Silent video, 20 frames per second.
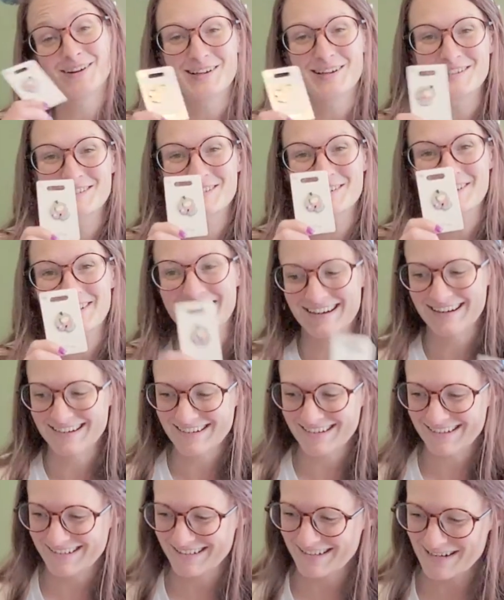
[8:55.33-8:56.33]
also a
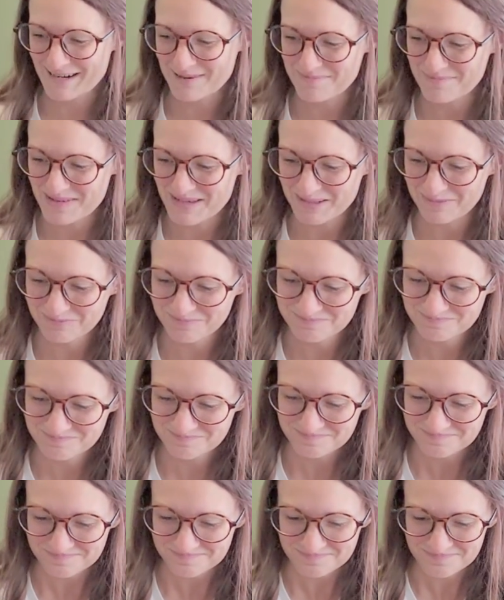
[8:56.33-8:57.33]
9.99 pen.
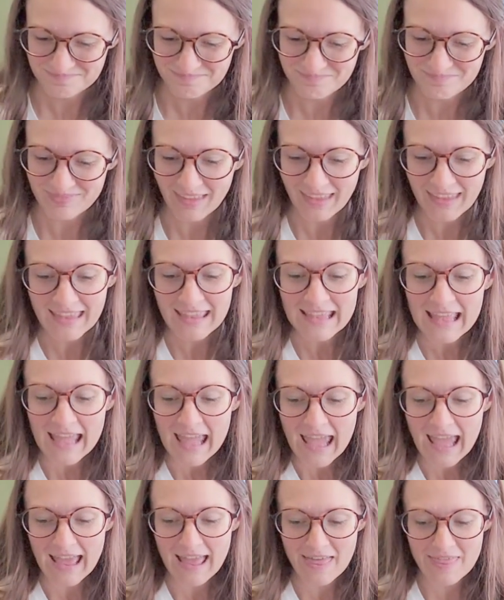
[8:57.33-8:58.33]

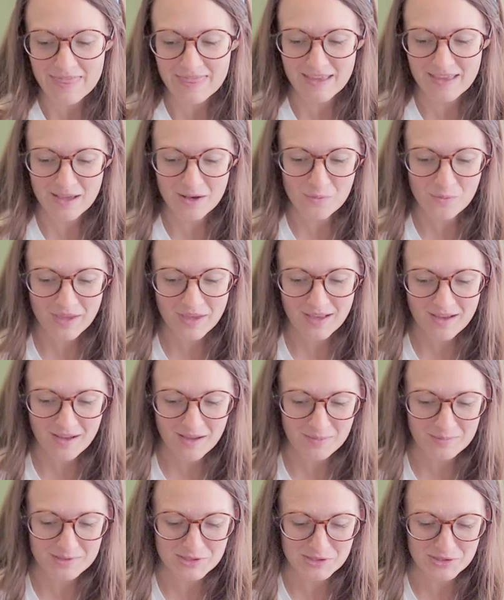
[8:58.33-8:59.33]
And then we
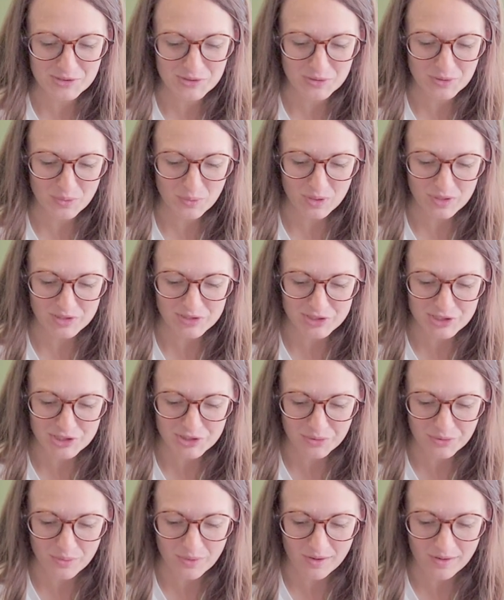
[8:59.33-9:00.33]
come to
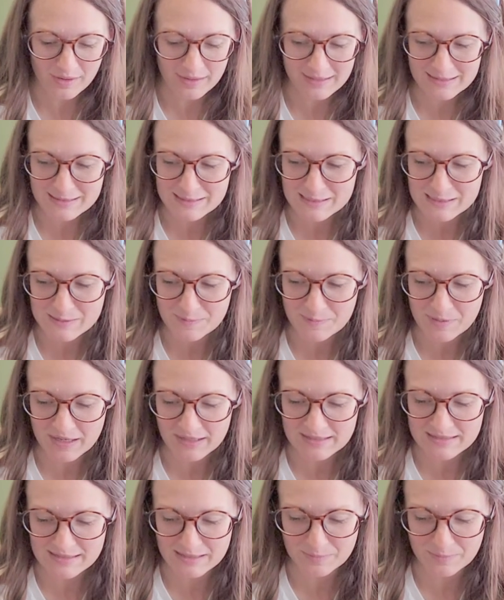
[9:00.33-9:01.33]
two
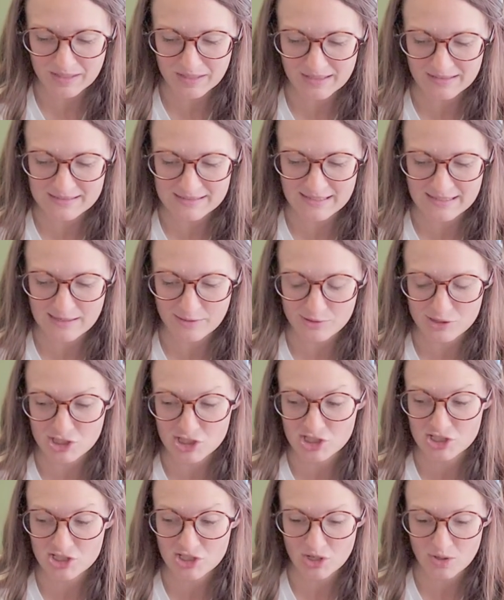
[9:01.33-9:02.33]
unexpected pens that I was
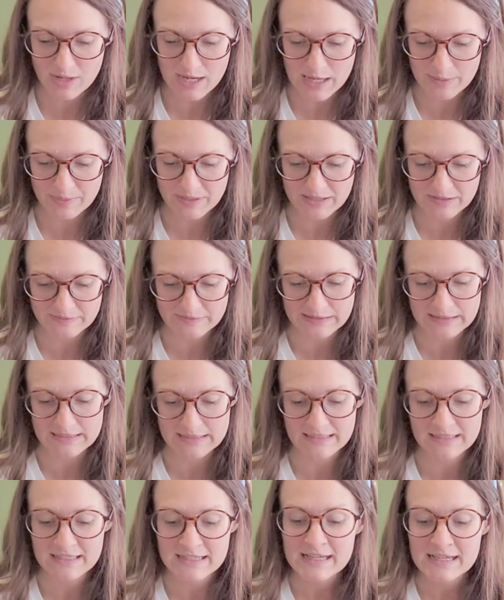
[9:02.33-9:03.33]
so happy to
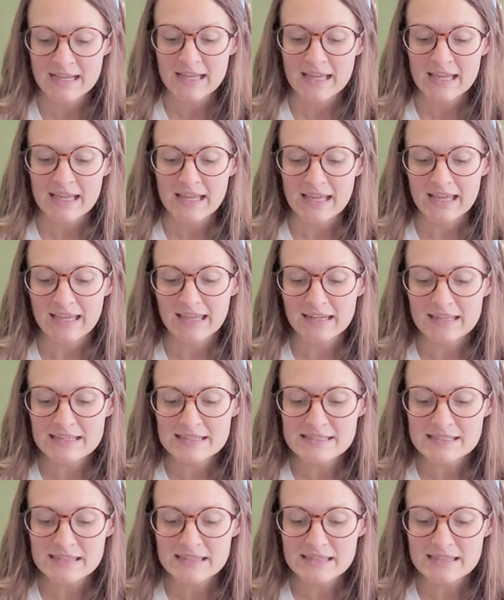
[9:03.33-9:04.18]
find. It is